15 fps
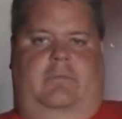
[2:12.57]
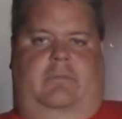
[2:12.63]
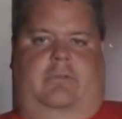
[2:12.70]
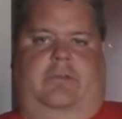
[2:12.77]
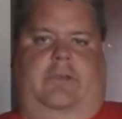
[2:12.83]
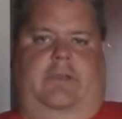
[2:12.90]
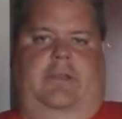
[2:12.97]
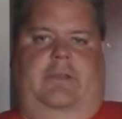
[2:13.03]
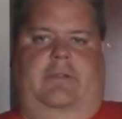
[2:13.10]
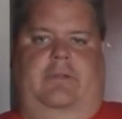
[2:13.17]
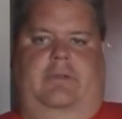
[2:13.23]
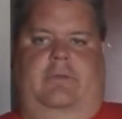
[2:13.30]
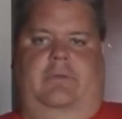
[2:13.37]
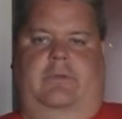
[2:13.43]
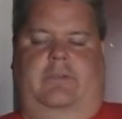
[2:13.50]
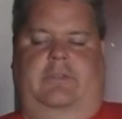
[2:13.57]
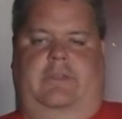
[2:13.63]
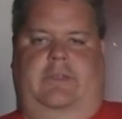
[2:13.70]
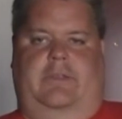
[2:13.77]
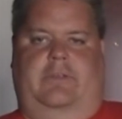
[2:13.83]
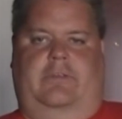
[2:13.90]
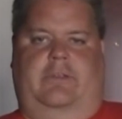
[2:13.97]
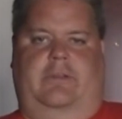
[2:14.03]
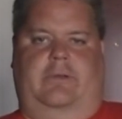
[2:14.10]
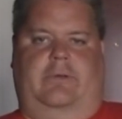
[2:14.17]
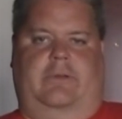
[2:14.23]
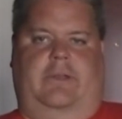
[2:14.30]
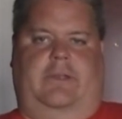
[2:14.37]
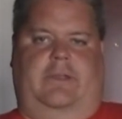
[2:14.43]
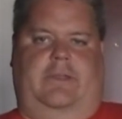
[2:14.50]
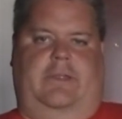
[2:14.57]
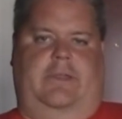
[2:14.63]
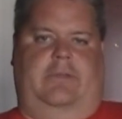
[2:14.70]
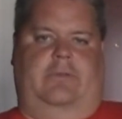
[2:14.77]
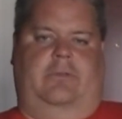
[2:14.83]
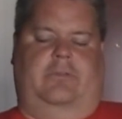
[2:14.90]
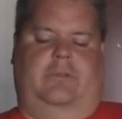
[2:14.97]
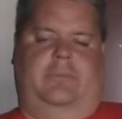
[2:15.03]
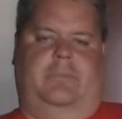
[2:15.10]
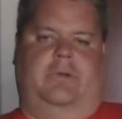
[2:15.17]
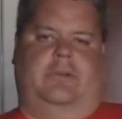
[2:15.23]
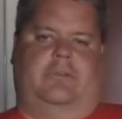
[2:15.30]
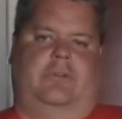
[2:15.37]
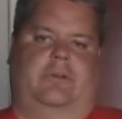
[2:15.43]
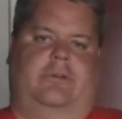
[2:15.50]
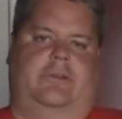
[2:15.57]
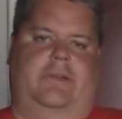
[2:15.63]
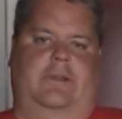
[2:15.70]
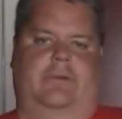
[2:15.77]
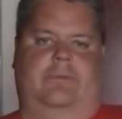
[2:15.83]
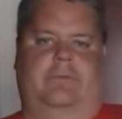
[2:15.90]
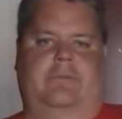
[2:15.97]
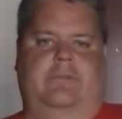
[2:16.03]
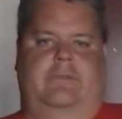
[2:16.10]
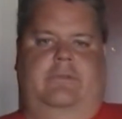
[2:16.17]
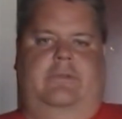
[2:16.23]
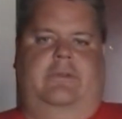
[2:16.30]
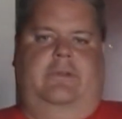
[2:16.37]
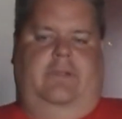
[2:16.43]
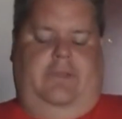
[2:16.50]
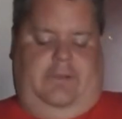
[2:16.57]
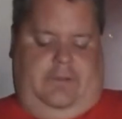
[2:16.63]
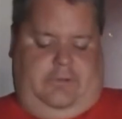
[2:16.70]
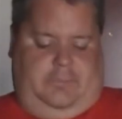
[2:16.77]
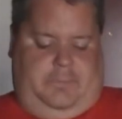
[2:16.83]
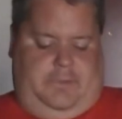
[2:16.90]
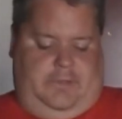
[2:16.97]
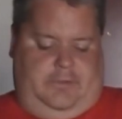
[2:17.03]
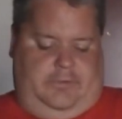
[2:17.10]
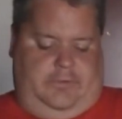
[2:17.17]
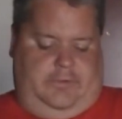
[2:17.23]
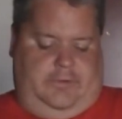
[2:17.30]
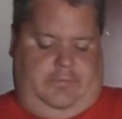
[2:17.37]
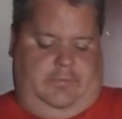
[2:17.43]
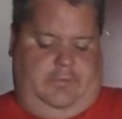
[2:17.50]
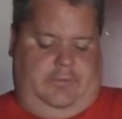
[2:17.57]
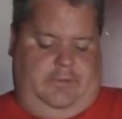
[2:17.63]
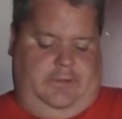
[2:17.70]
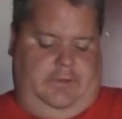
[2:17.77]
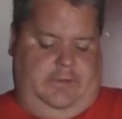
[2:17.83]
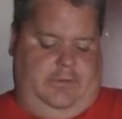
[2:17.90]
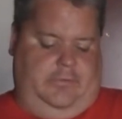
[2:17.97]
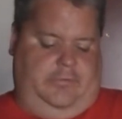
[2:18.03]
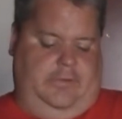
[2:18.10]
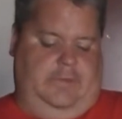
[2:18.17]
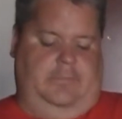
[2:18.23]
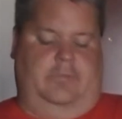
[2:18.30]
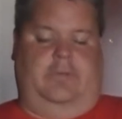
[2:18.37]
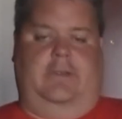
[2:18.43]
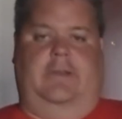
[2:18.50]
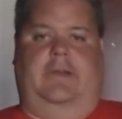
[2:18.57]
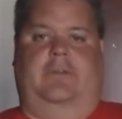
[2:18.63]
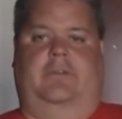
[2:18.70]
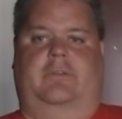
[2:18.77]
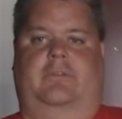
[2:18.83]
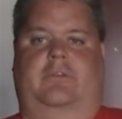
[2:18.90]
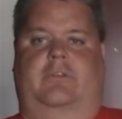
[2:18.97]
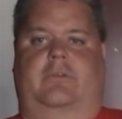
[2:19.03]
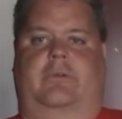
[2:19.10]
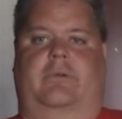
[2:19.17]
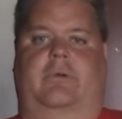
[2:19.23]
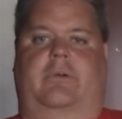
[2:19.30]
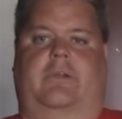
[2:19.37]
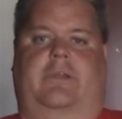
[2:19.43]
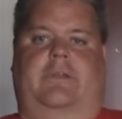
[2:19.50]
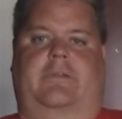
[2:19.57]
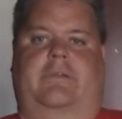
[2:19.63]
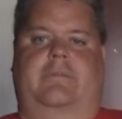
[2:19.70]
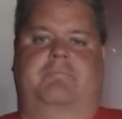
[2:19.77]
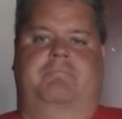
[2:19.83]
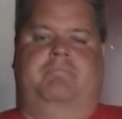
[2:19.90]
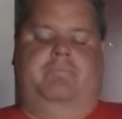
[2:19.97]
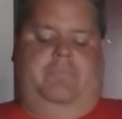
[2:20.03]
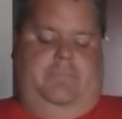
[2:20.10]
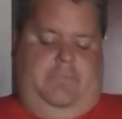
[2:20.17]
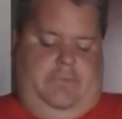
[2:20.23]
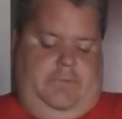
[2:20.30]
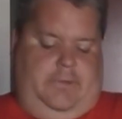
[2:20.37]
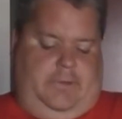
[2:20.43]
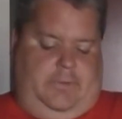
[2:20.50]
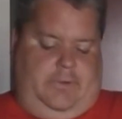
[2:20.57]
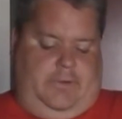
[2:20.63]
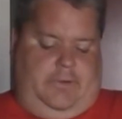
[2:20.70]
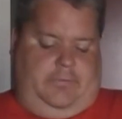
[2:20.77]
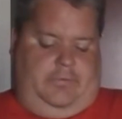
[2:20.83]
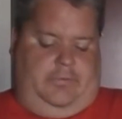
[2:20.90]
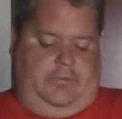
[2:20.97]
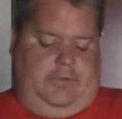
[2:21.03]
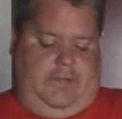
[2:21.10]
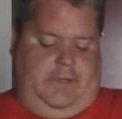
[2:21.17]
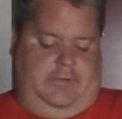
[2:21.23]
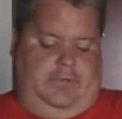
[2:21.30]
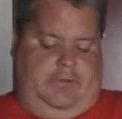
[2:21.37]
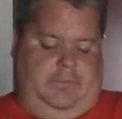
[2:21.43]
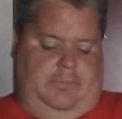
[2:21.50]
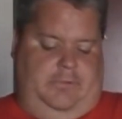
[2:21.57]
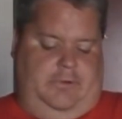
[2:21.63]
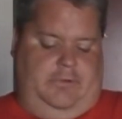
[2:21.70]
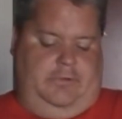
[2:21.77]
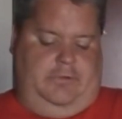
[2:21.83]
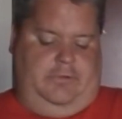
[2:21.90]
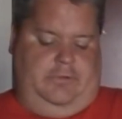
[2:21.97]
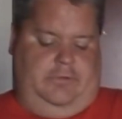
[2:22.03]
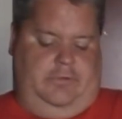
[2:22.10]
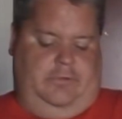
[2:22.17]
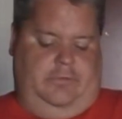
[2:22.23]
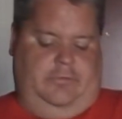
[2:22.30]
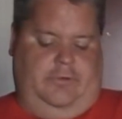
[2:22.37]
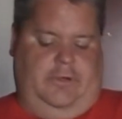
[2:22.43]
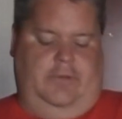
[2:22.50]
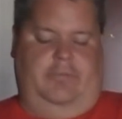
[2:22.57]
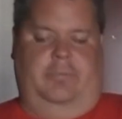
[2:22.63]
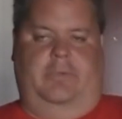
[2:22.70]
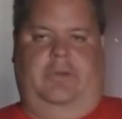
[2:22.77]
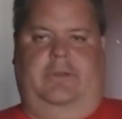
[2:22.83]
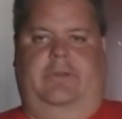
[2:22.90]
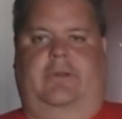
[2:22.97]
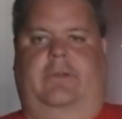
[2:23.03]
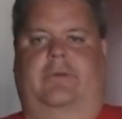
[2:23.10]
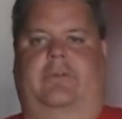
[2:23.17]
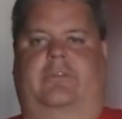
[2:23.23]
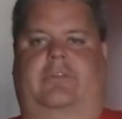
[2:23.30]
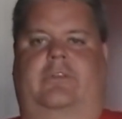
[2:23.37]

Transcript: trade with the Seattle Kraken and losing Mark Giordano in the expansion draft, the Calgary Flames, as of this recording, now have $18.625 million